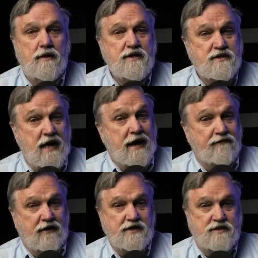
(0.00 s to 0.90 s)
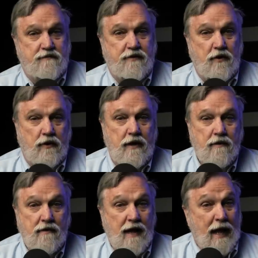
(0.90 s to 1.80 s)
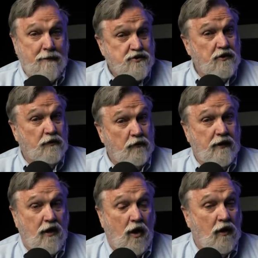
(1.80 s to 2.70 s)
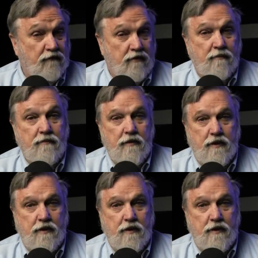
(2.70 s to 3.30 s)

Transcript: These advocates of theory, absolutely all of them,